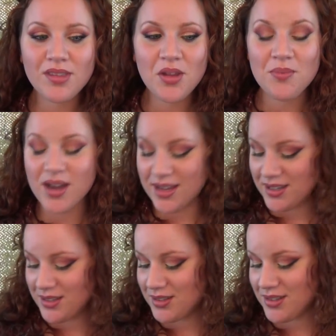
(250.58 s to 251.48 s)

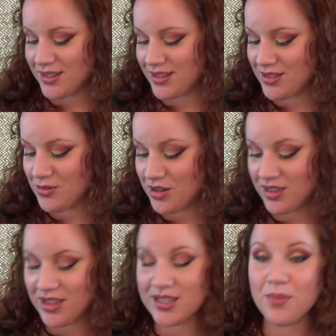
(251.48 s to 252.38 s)
of the
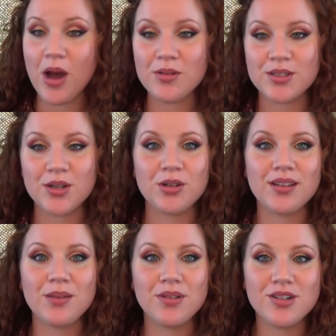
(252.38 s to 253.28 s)
things I bought was the Curl
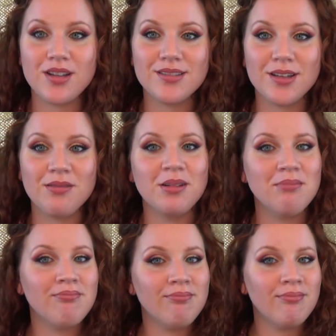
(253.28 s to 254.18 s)
Keeper gel. So,
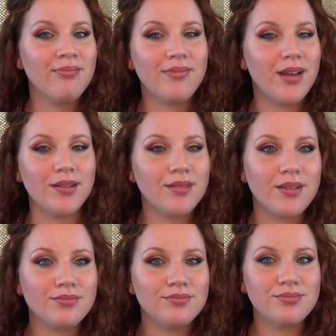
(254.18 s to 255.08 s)
I don't
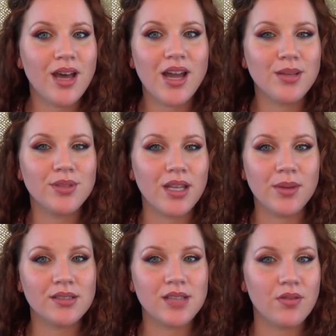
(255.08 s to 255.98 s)
know. I complain
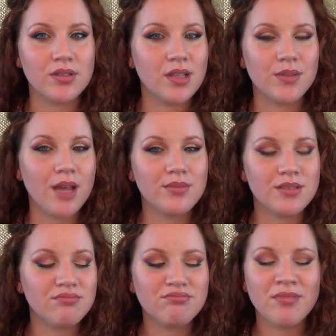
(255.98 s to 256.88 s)
about stuff, and
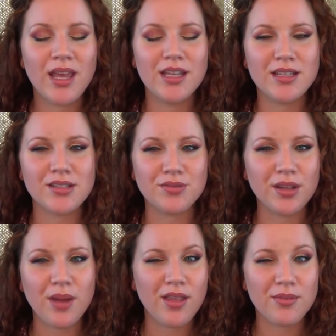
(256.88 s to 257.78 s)
sometimes it doesn't
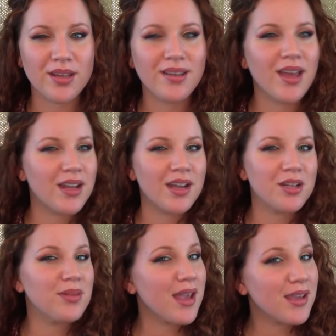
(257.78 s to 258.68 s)
really bother me, and I end
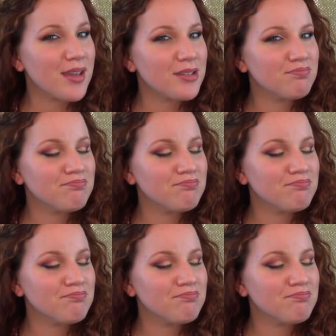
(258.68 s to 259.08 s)
up liking it.